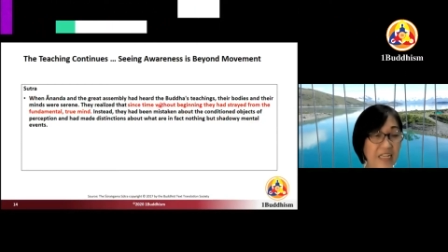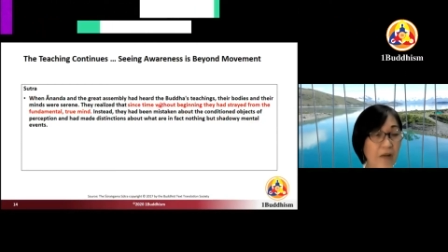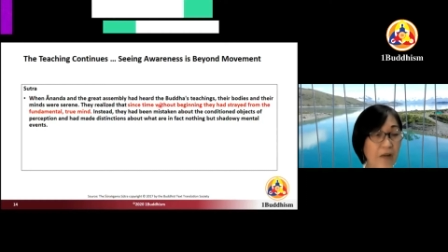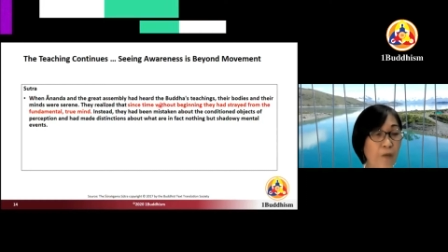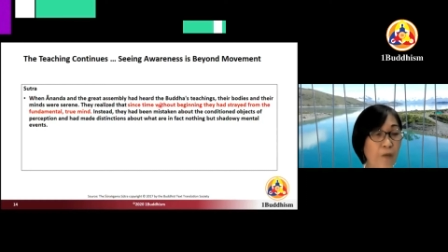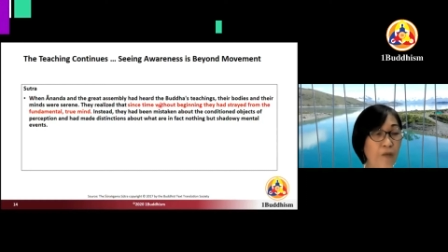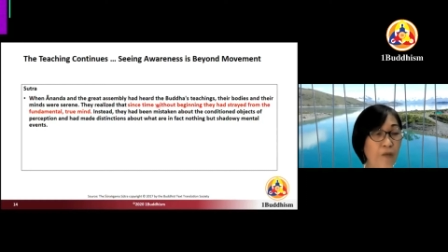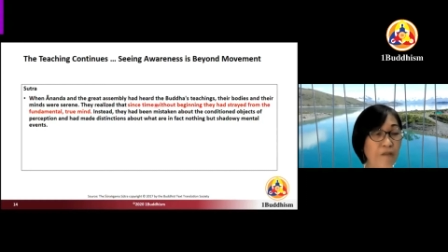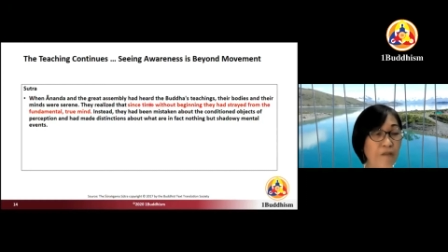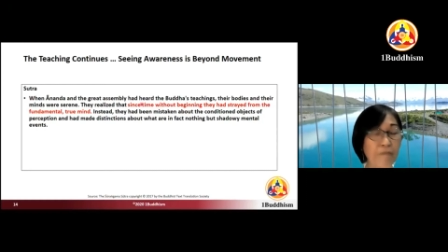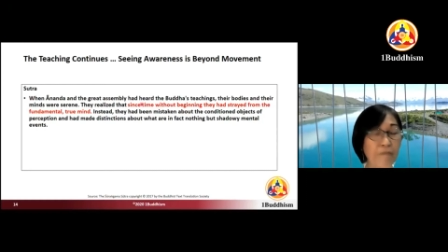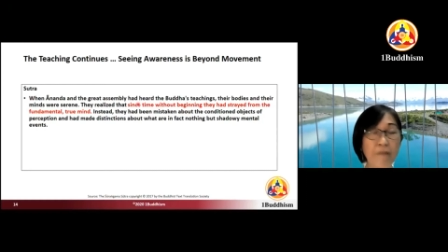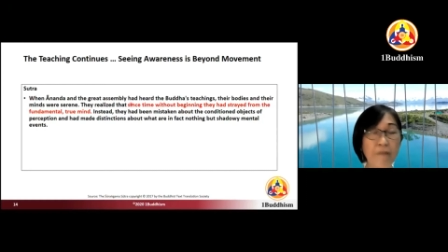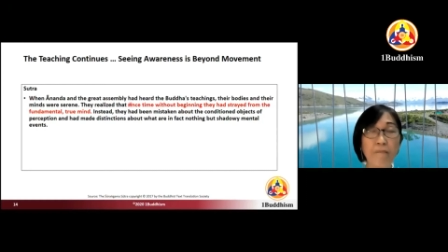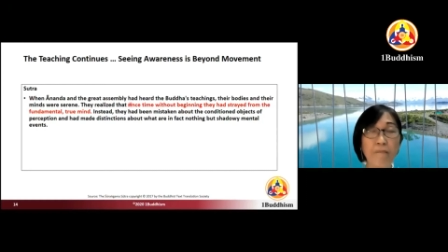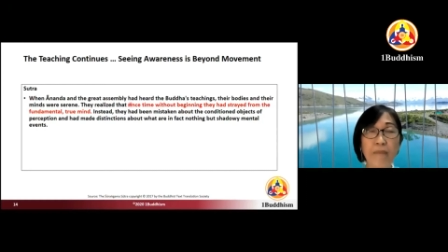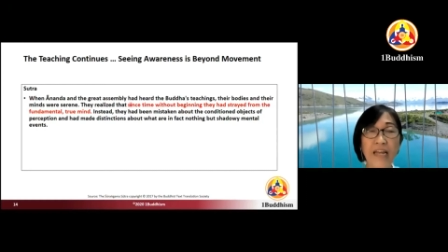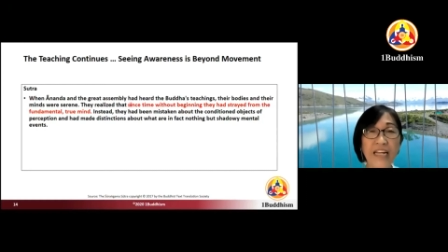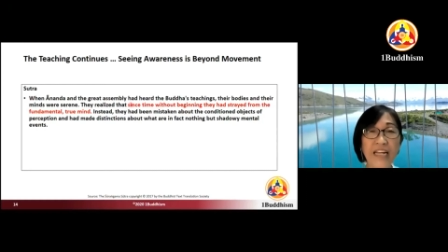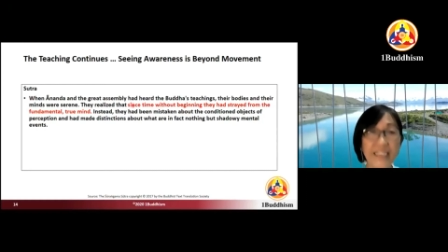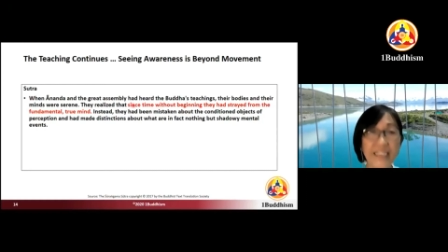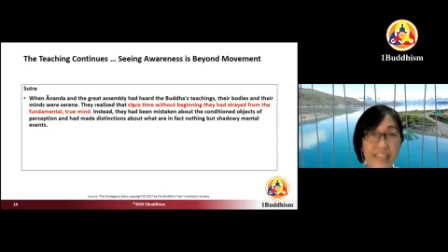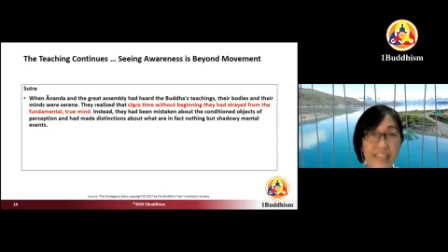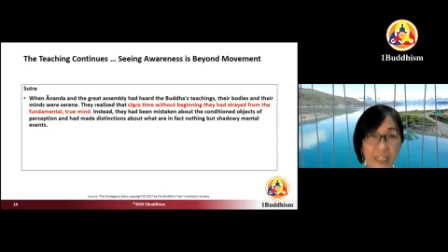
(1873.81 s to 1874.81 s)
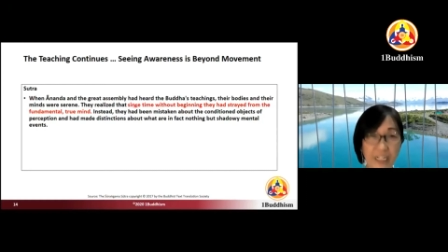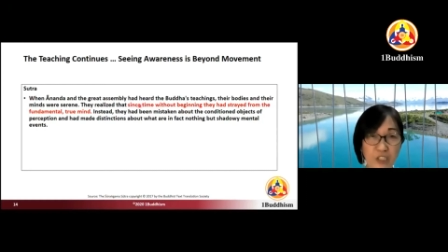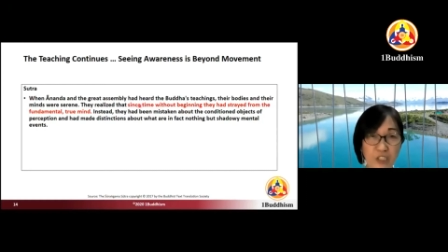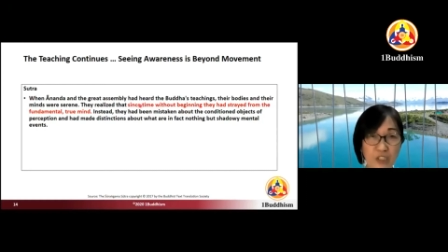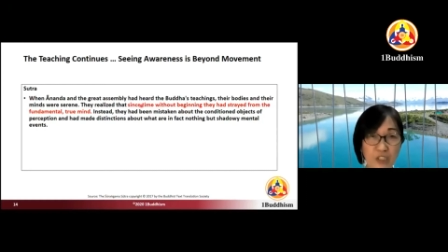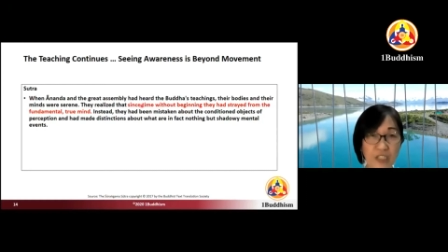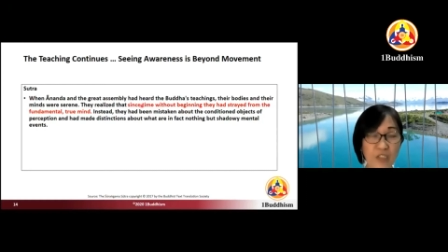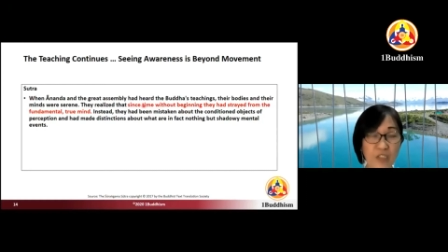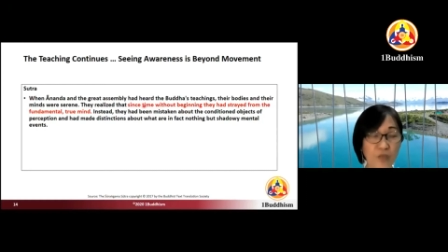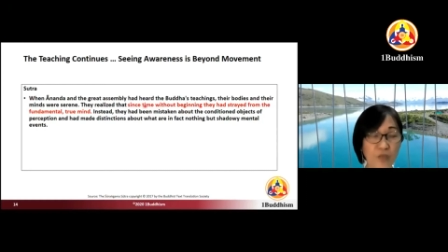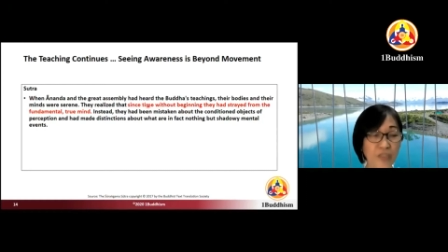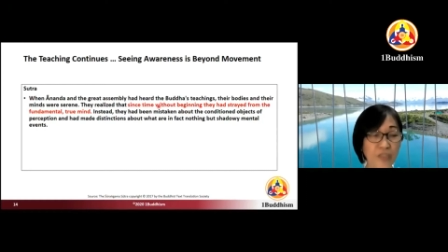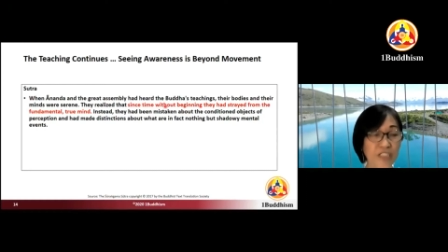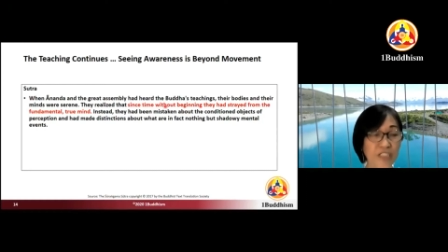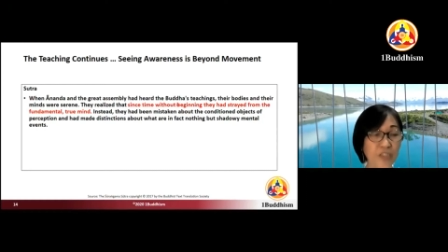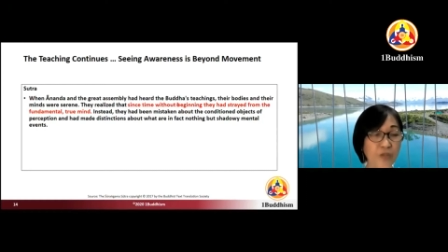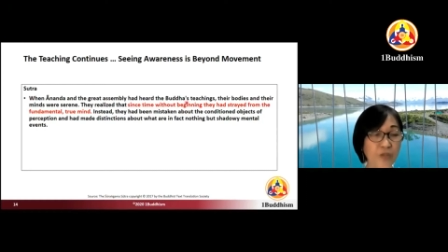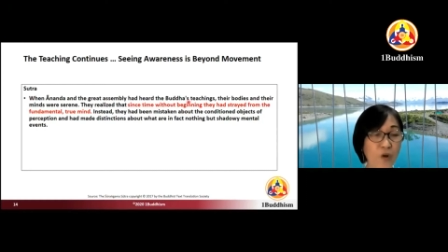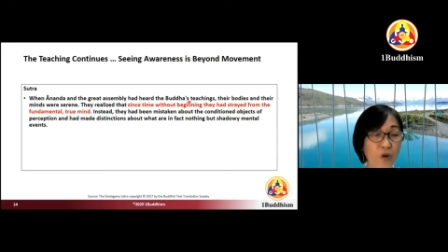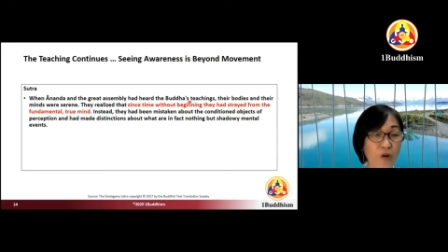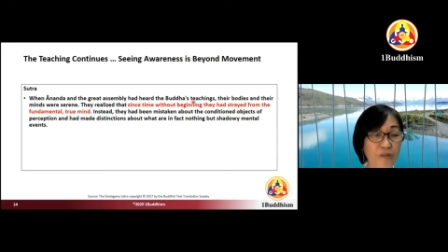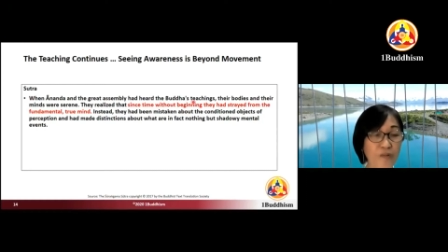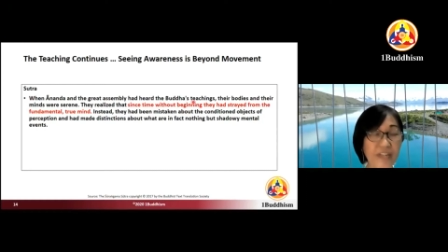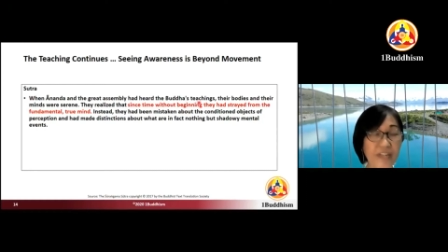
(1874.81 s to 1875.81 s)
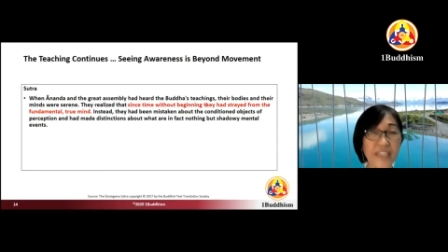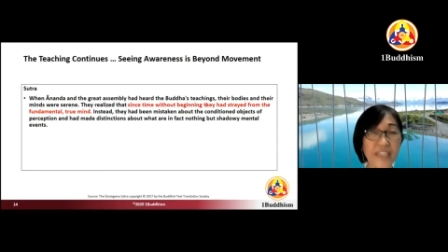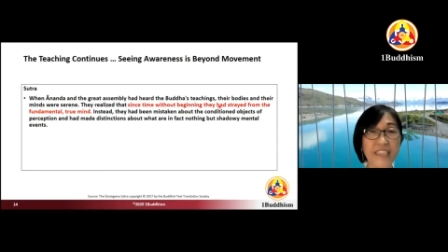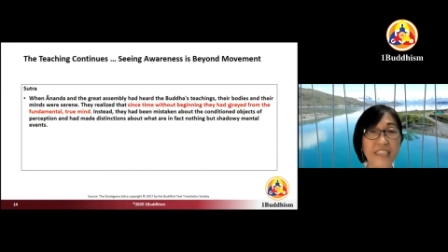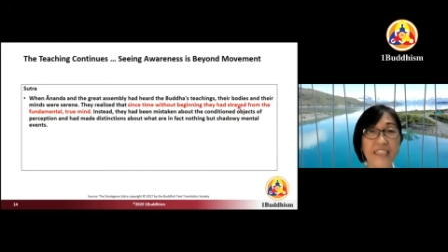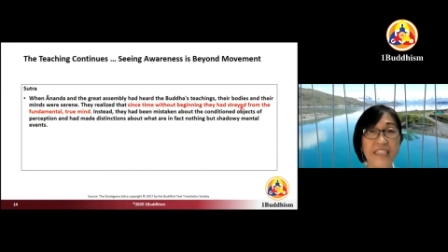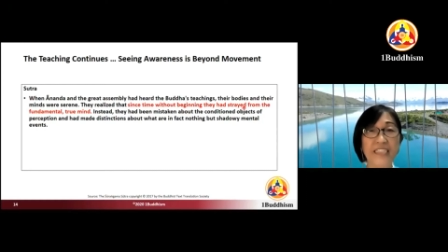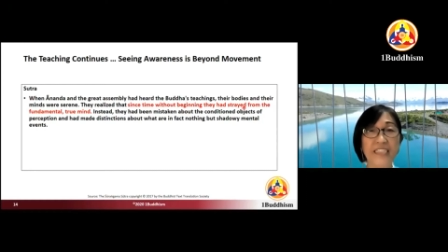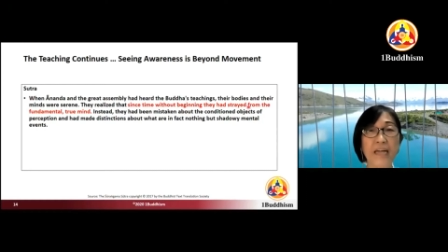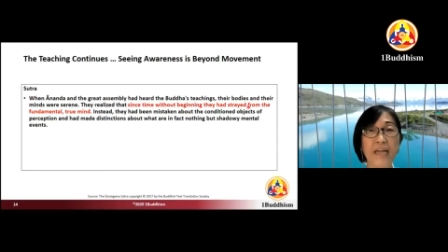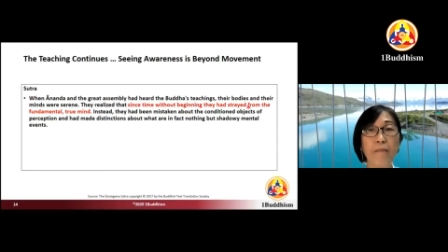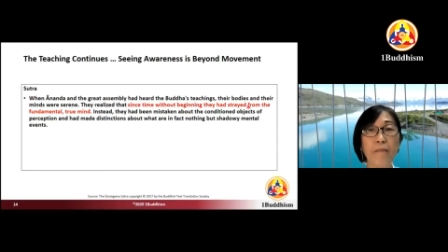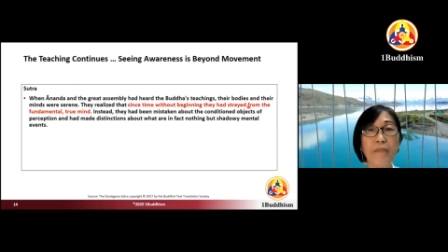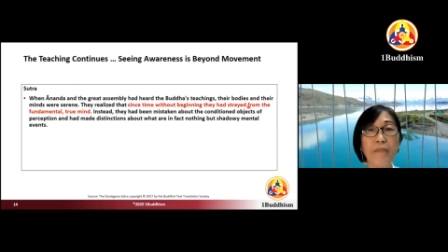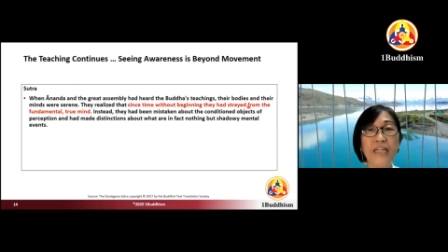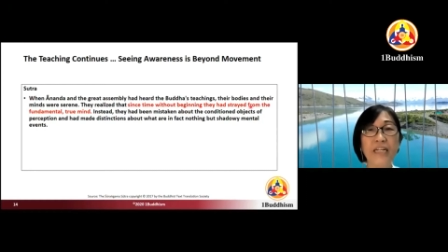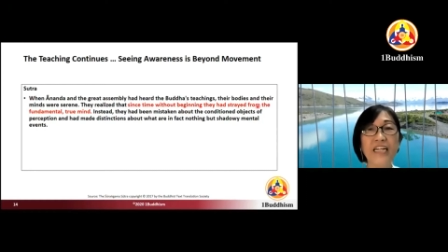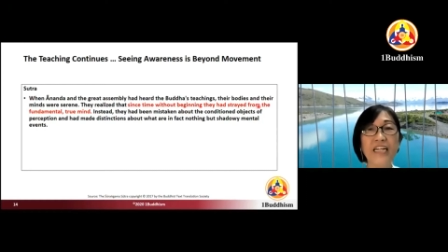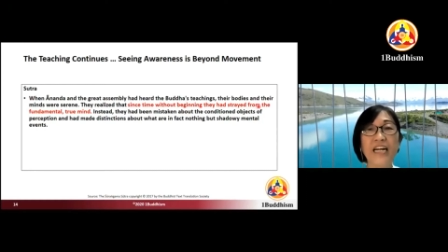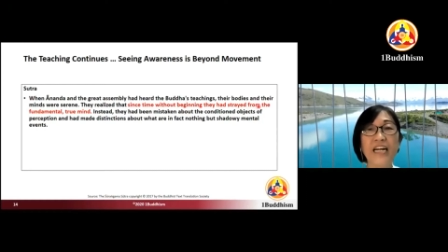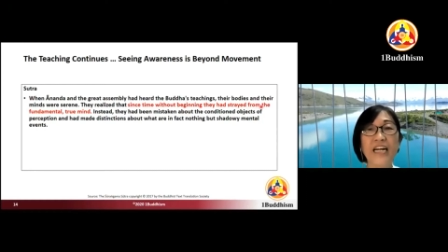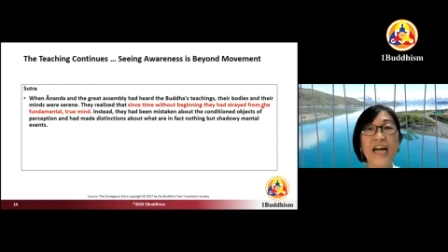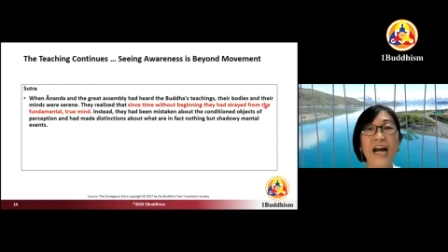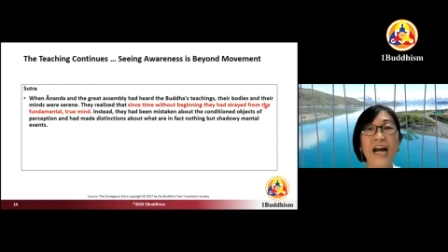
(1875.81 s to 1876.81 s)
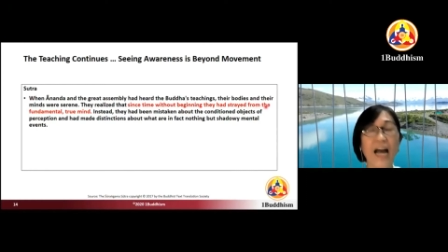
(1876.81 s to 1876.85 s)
We have been paying attention to the stories that's happening